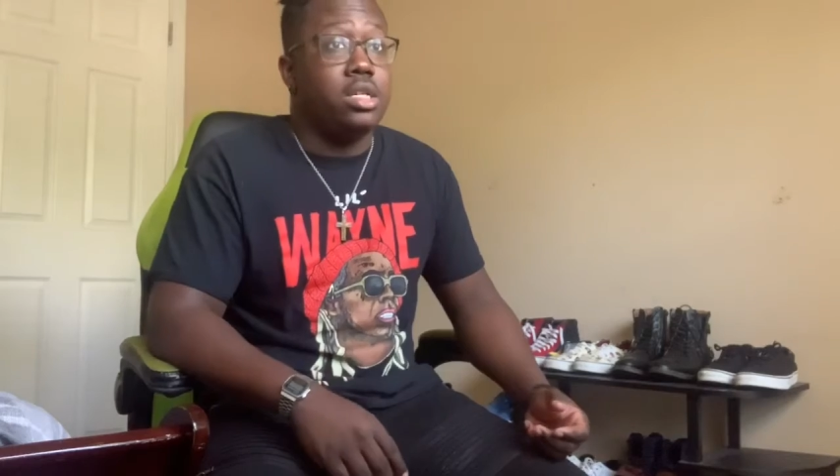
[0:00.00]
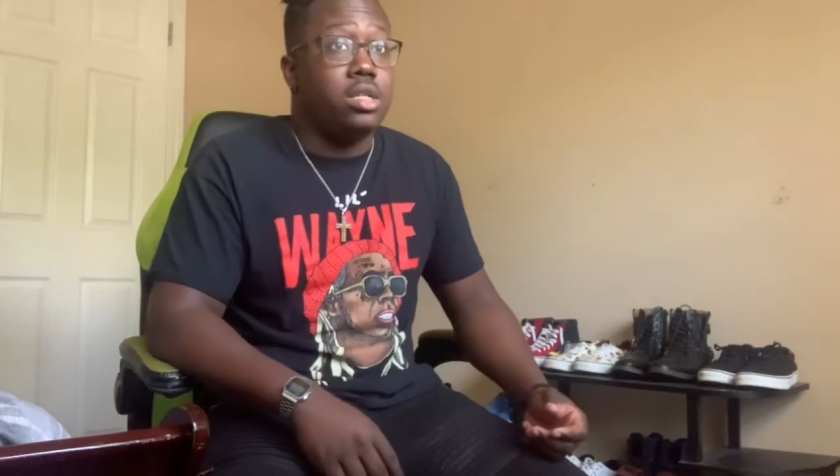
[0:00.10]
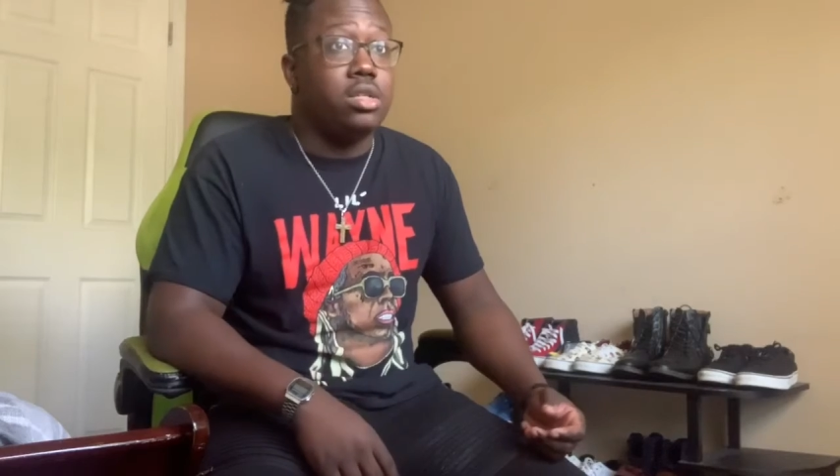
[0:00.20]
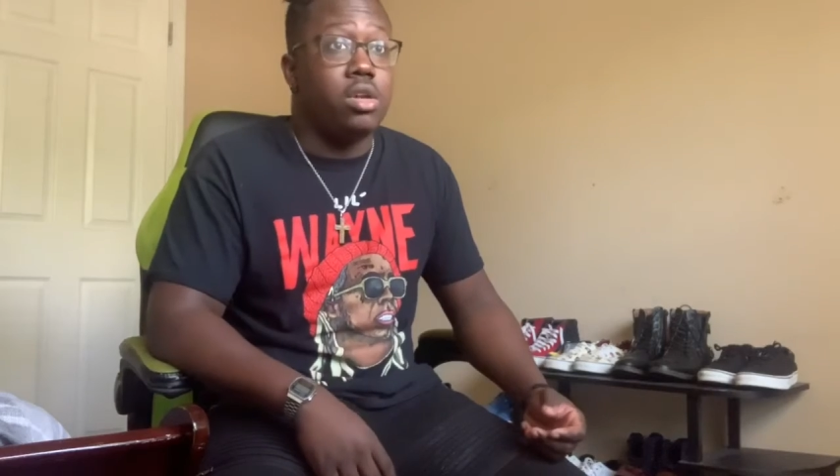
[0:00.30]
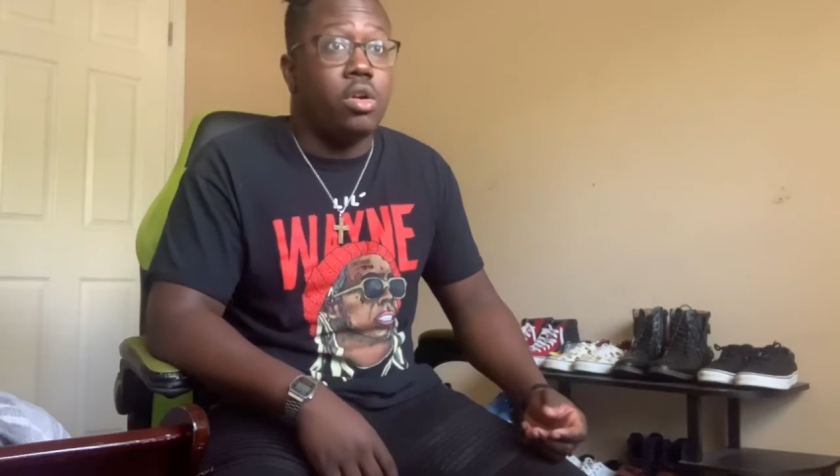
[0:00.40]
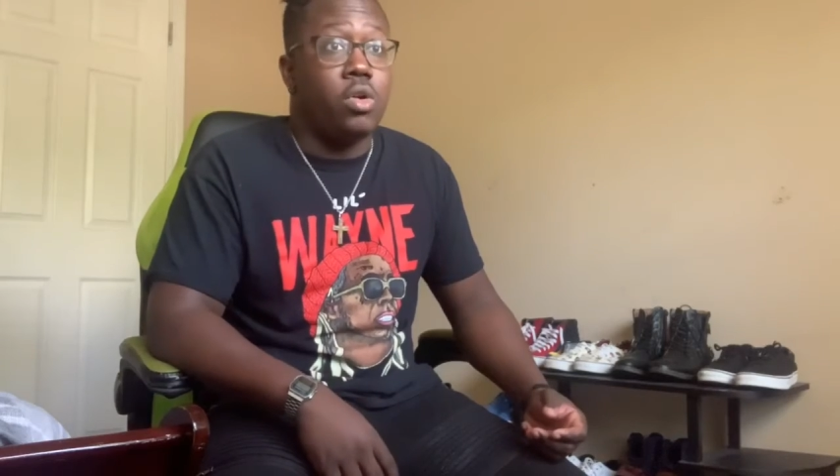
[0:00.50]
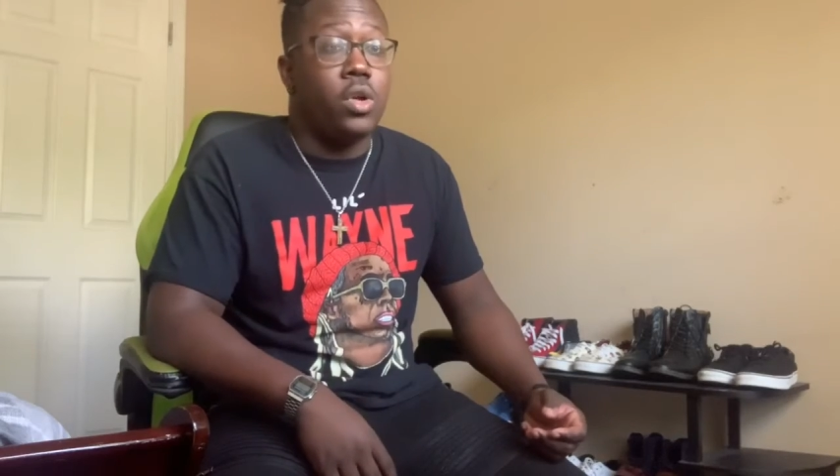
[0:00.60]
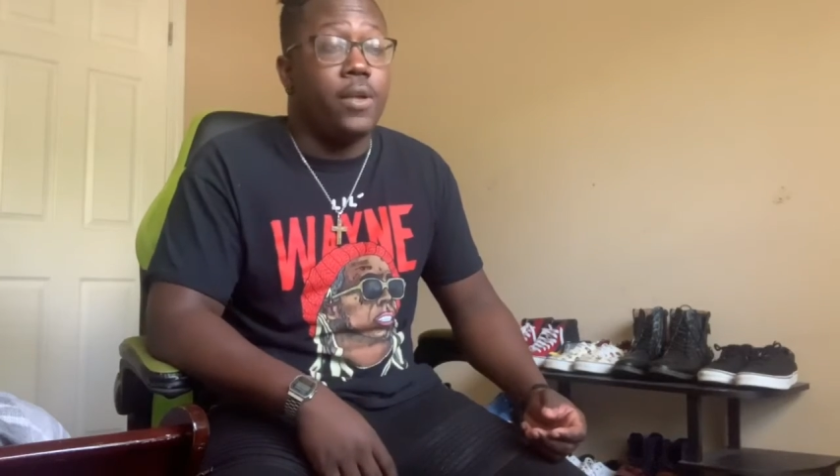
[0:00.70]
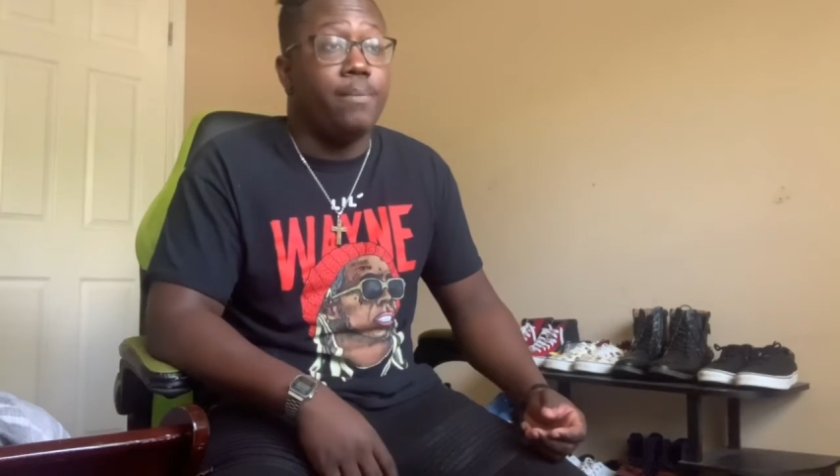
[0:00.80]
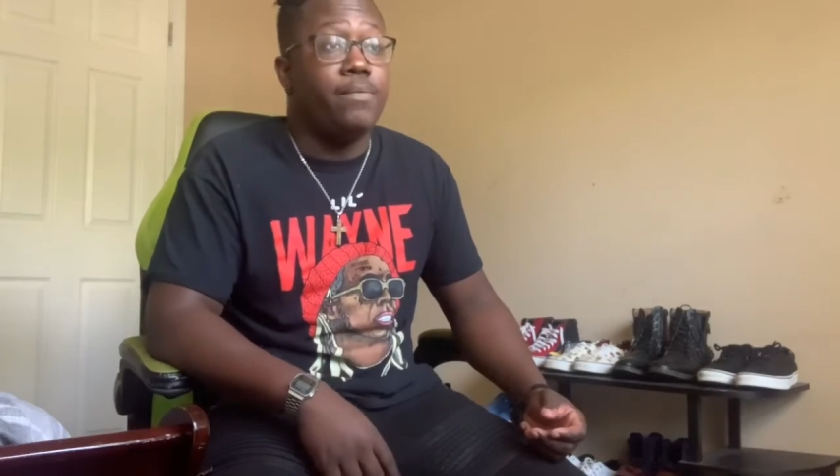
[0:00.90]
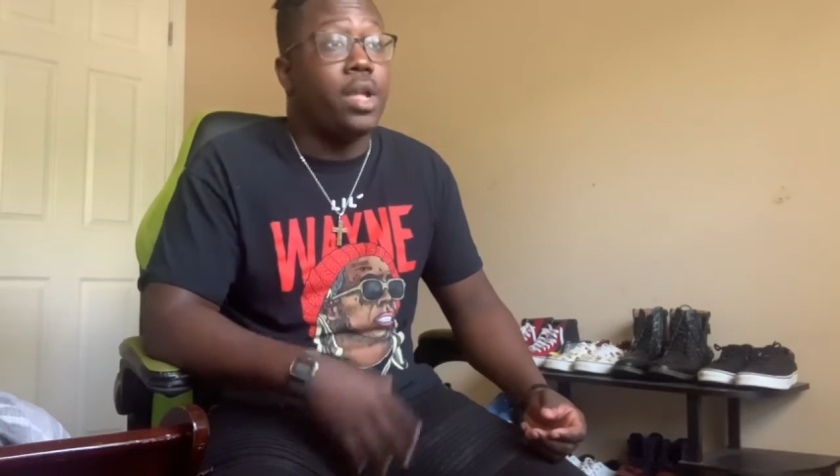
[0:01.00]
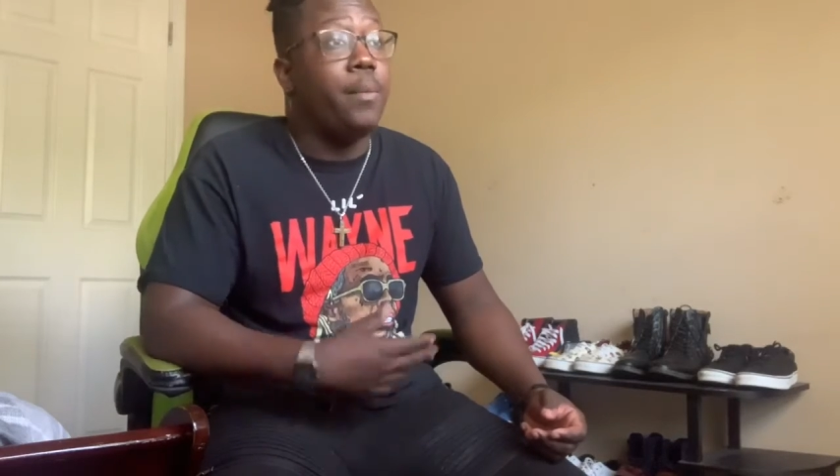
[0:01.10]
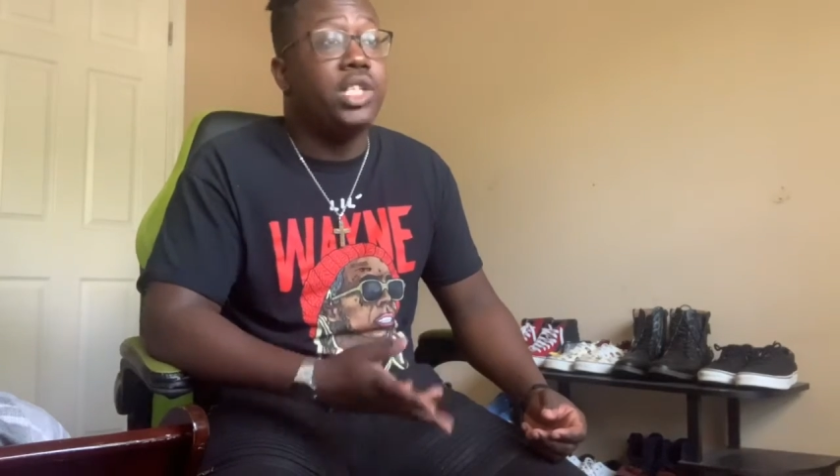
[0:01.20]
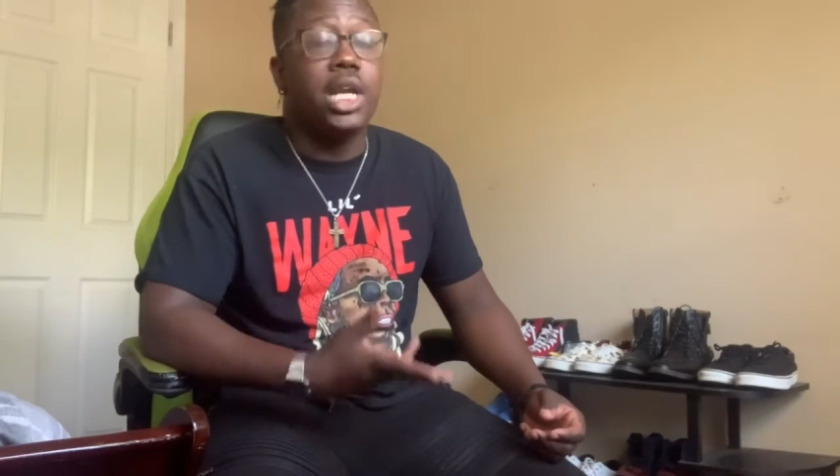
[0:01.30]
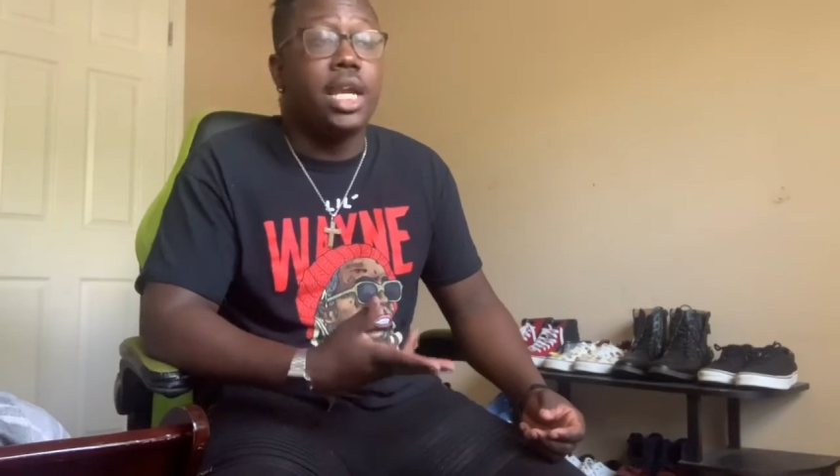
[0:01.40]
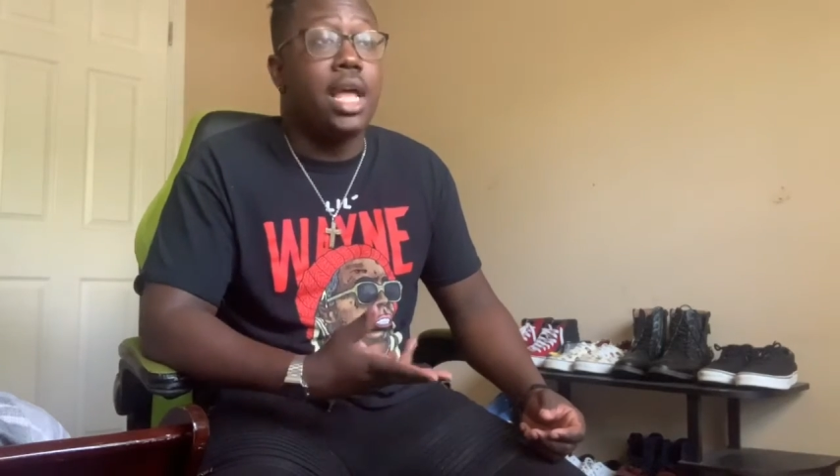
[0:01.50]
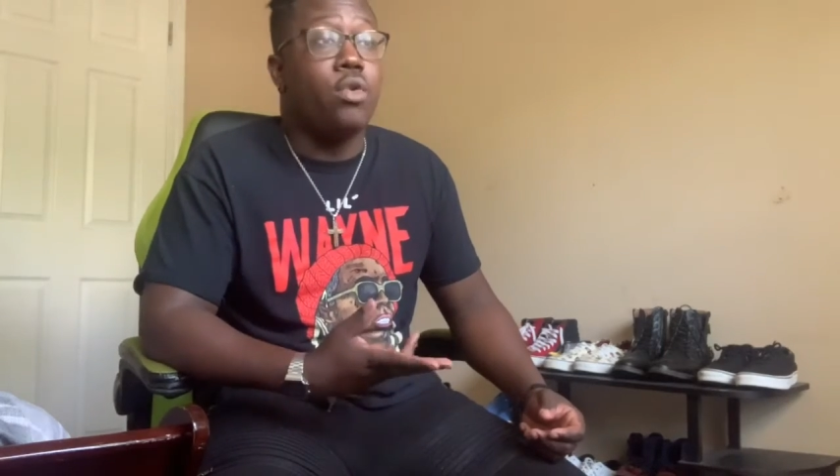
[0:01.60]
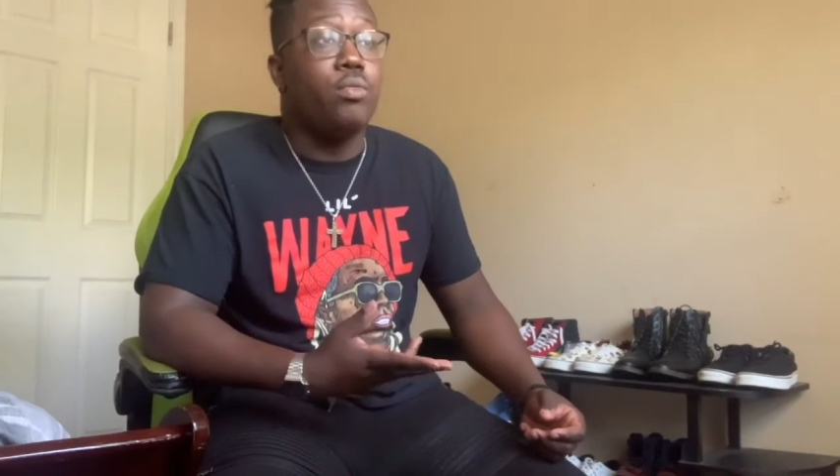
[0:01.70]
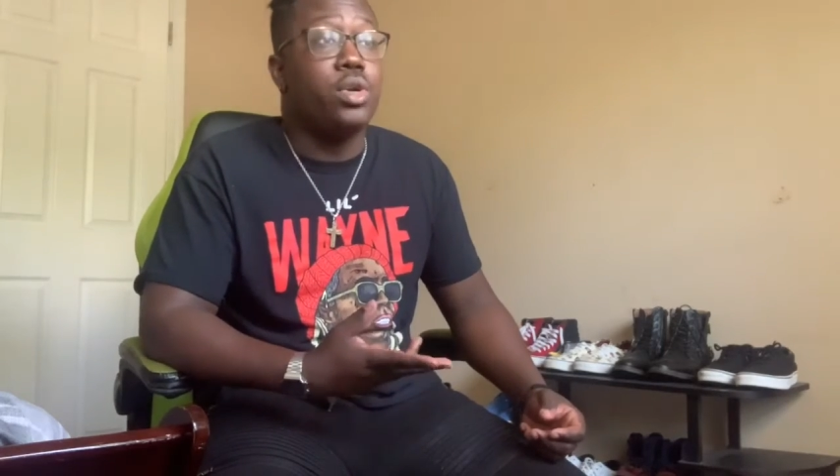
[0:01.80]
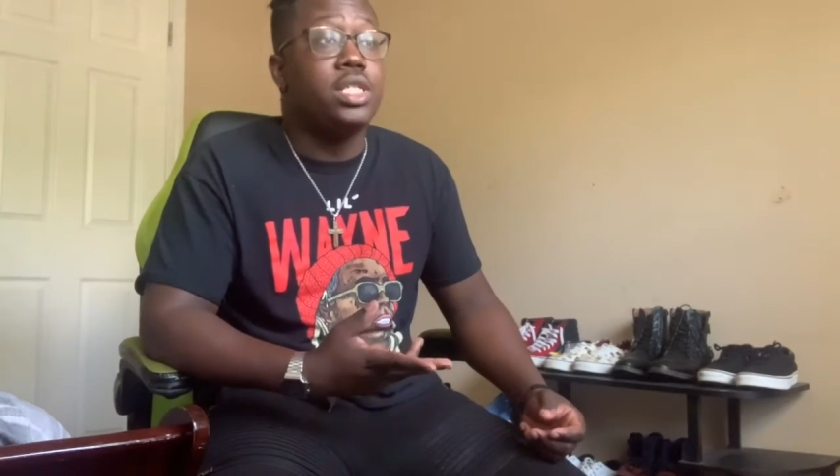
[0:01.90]
So I'm gonna check it out
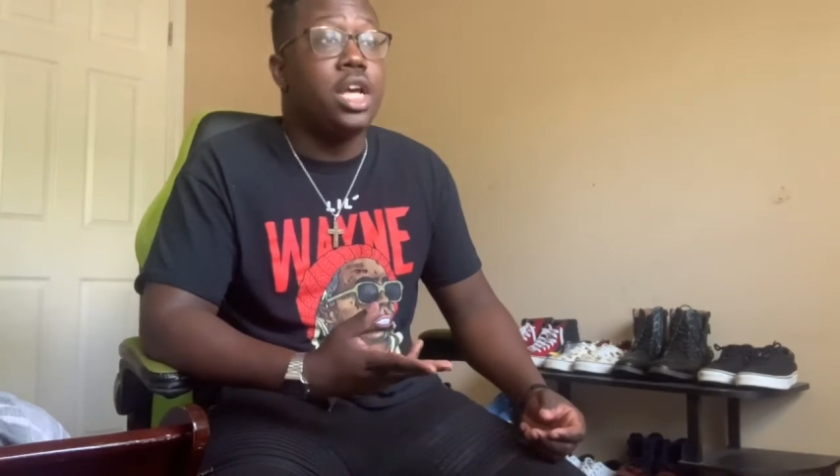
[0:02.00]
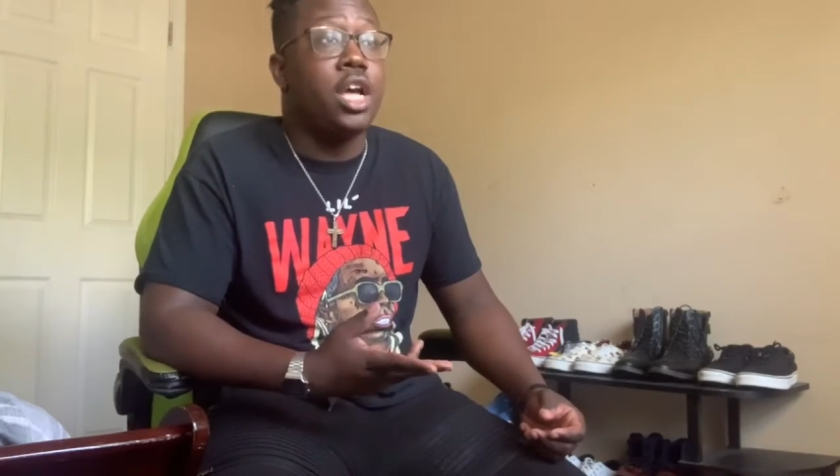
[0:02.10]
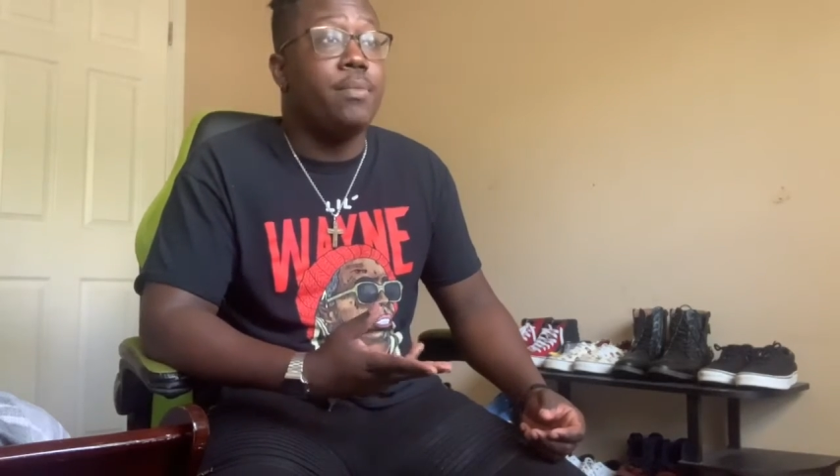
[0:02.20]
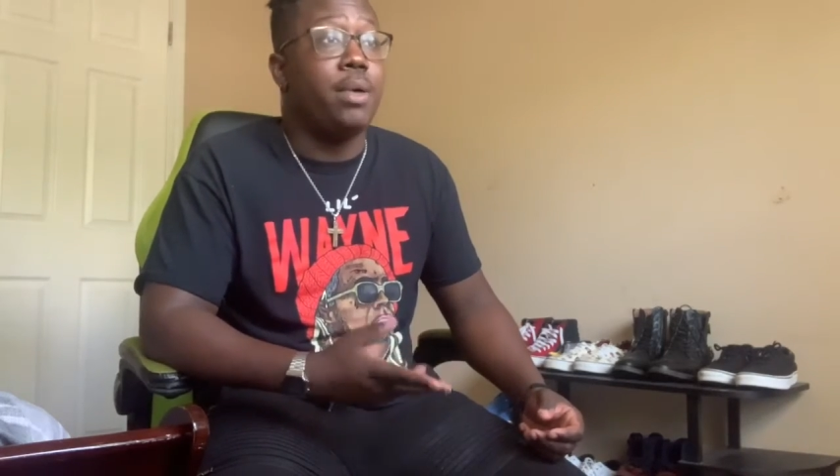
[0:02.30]
one more time,